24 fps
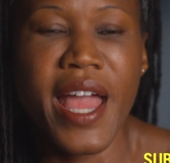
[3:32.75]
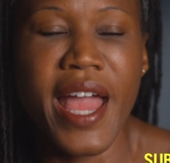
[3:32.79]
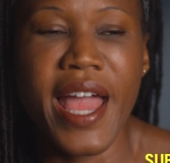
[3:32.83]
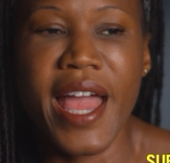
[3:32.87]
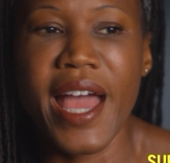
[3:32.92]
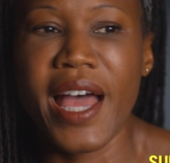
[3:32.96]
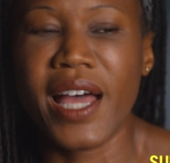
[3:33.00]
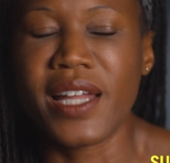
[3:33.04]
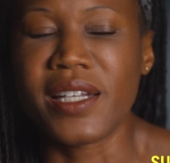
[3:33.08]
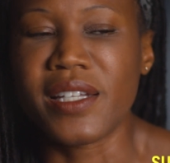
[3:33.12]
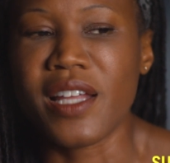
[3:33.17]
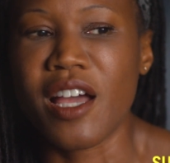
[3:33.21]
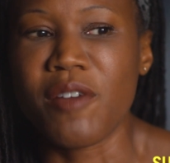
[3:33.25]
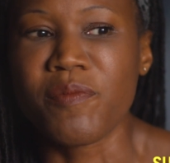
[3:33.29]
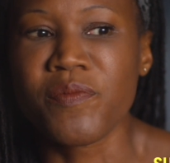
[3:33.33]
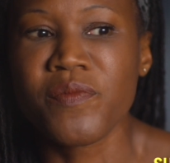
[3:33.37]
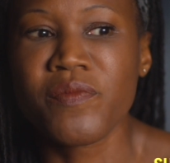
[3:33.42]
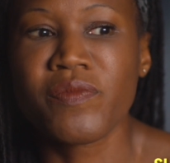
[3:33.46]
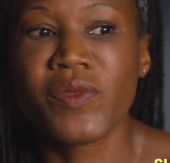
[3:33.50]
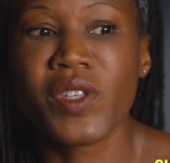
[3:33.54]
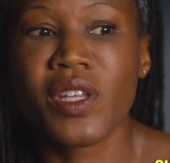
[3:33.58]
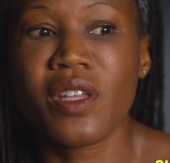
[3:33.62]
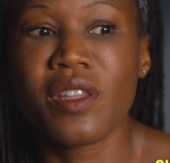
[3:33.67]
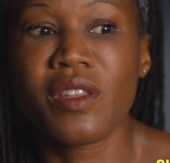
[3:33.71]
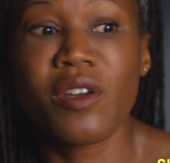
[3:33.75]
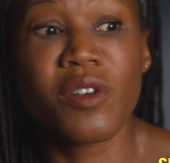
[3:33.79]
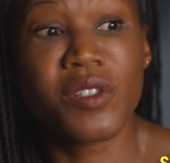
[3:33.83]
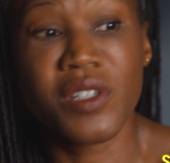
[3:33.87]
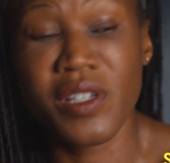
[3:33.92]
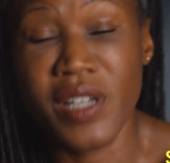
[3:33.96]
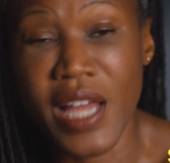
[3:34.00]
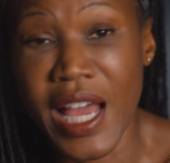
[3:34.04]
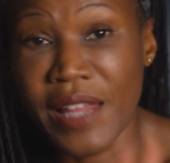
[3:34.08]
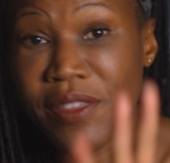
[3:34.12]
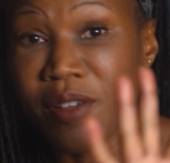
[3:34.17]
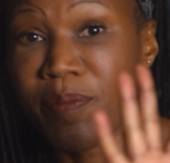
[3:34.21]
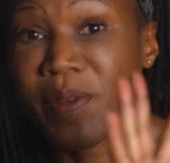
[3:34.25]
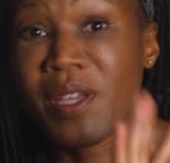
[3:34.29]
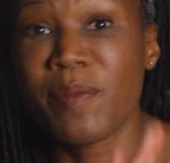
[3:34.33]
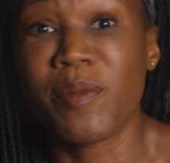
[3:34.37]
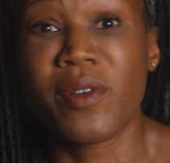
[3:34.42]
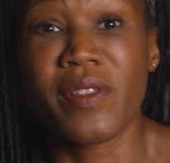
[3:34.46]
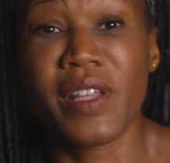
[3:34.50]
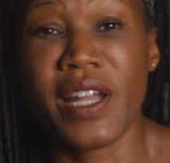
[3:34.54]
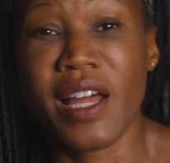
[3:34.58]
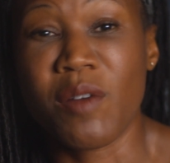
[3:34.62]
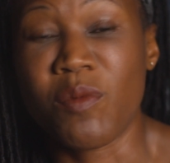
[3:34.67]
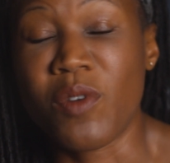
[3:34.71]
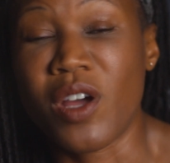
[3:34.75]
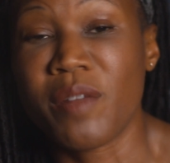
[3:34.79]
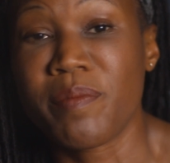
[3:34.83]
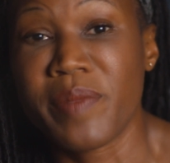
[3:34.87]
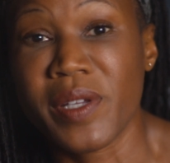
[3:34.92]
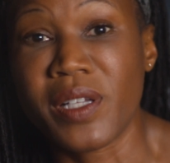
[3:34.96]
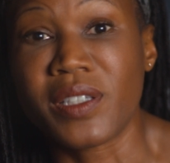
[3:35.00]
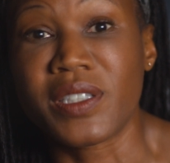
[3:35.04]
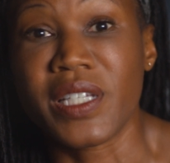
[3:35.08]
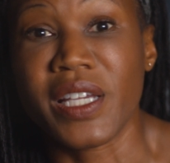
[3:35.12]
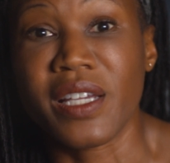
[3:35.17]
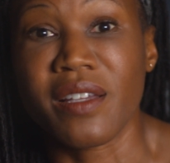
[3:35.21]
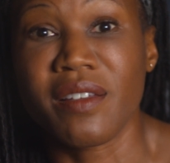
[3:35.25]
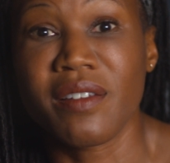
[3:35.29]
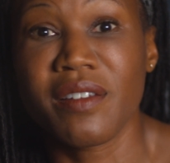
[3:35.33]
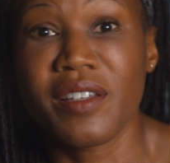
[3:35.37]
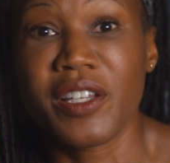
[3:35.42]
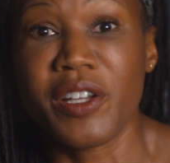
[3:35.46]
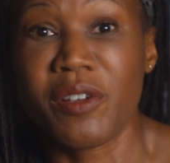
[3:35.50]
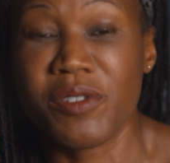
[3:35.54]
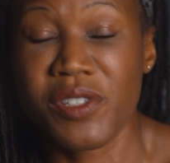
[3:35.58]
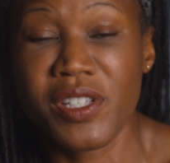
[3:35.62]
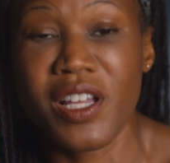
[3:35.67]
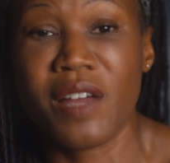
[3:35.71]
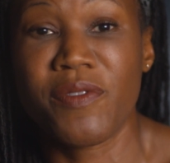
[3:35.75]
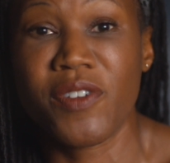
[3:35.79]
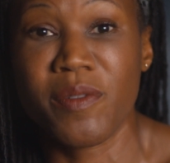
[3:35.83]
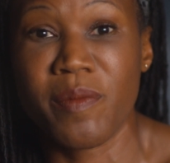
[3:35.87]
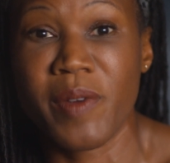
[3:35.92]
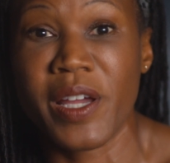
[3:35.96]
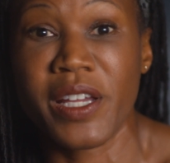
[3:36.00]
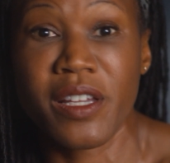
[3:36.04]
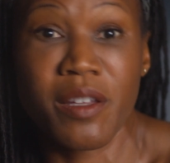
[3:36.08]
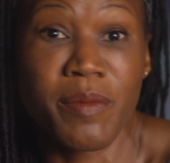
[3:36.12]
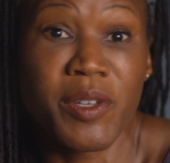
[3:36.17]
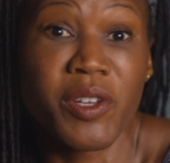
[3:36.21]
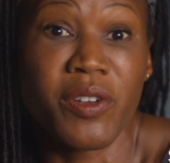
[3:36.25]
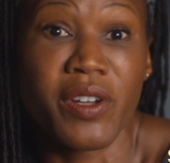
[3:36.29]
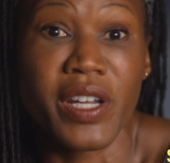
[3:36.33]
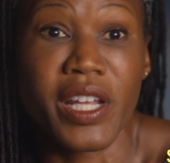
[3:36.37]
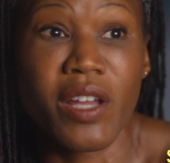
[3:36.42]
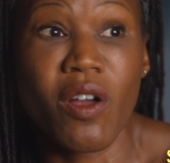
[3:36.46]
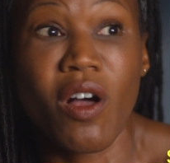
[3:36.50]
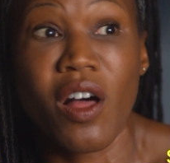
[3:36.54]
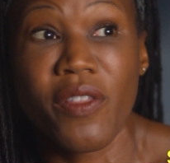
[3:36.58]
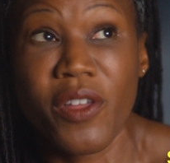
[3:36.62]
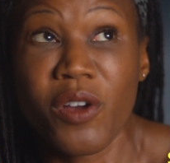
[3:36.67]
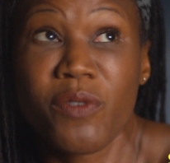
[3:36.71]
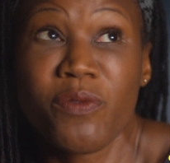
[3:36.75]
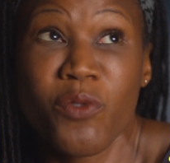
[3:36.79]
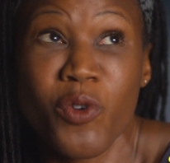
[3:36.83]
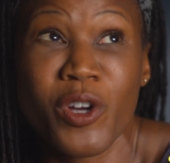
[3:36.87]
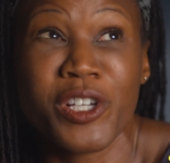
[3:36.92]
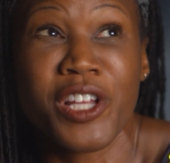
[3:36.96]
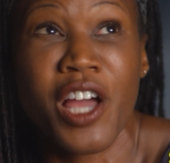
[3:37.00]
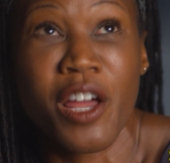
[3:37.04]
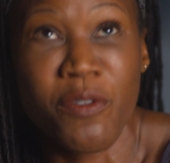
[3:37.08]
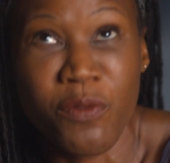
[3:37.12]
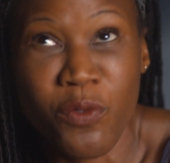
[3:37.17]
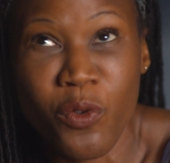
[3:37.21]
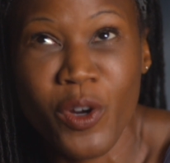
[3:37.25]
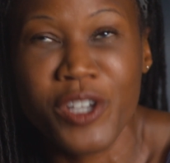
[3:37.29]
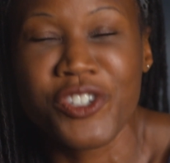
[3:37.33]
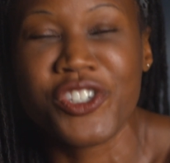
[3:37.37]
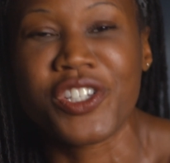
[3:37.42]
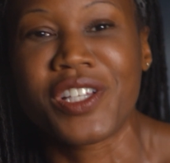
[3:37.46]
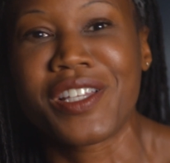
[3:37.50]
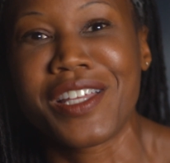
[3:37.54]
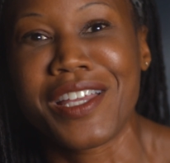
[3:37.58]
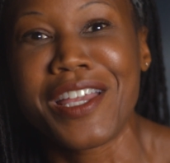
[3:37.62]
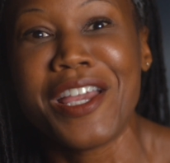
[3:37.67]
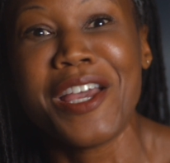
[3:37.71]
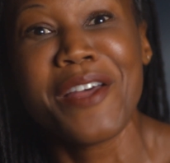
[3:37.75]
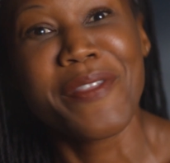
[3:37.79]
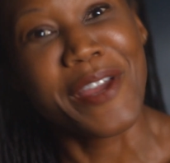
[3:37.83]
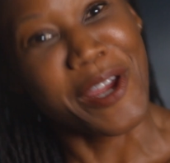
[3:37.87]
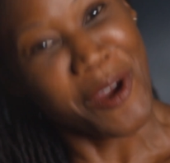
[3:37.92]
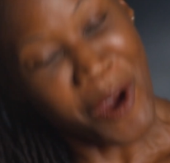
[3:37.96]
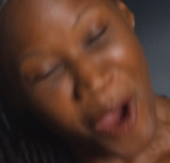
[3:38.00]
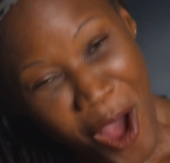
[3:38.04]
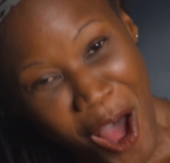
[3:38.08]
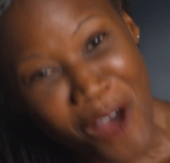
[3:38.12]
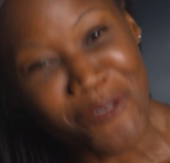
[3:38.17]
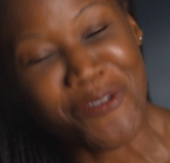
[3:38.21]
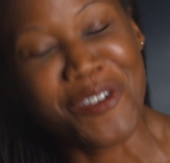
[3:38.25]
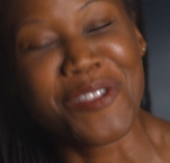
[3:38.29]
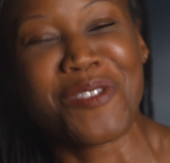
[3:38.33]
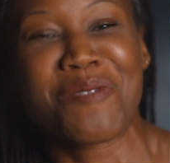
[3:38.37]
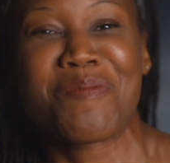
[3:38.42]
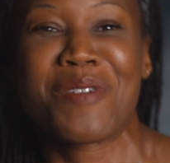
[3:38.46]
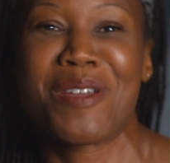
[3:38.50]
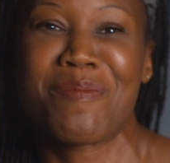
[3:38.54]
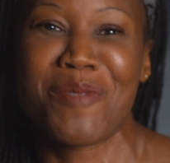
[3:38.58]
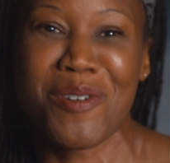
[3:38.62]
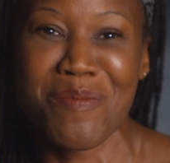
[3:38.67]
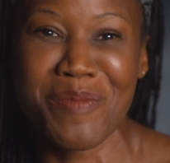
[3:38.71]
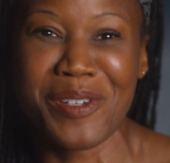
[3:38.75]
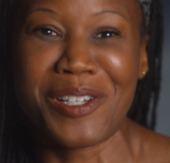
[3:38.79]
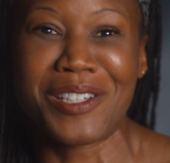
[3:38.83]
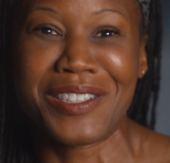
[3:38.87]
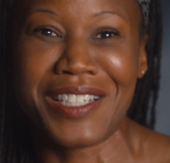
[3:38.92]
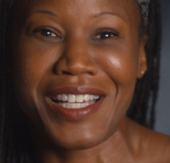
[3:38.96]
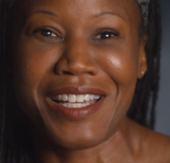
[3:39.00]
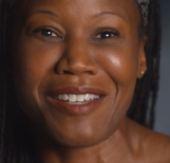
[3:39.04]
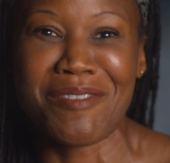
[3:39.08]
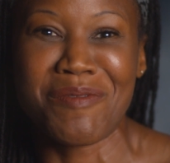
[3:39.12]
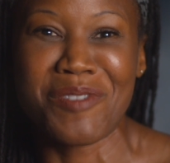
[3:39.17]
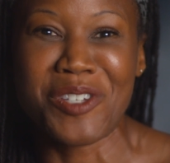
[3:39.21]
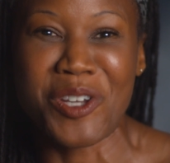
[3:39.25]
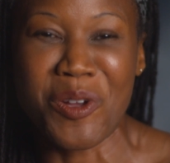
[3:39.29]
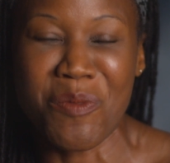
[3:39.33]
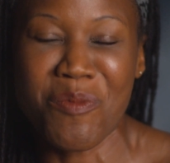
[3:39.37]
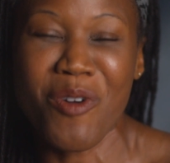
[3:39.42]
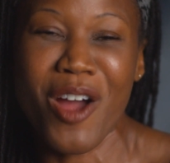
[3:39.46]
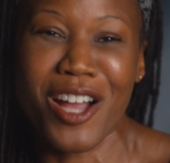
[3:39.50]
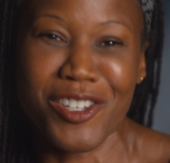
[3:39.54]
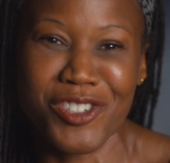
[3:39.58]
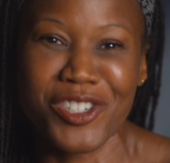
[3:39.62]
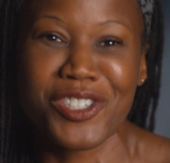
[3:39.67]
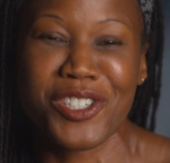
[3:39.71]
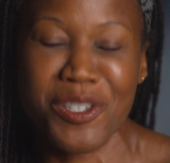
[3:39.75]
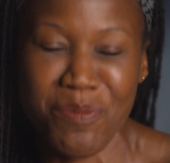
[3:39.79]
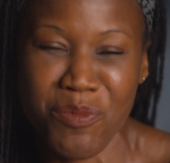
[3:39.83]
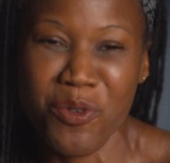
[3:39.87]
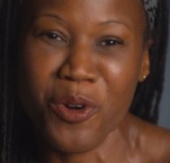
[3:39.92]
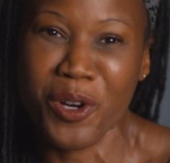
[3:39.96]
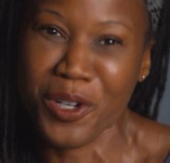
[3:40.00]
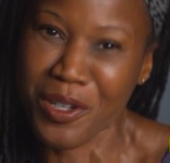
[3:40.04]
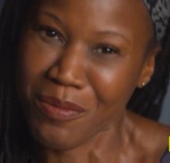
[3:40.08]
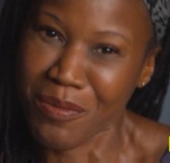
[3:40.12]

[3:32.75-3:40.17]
And those are not the people that I want building, you know, stuff in my community, although unfortunately, they are often the people building, you know, projects in poor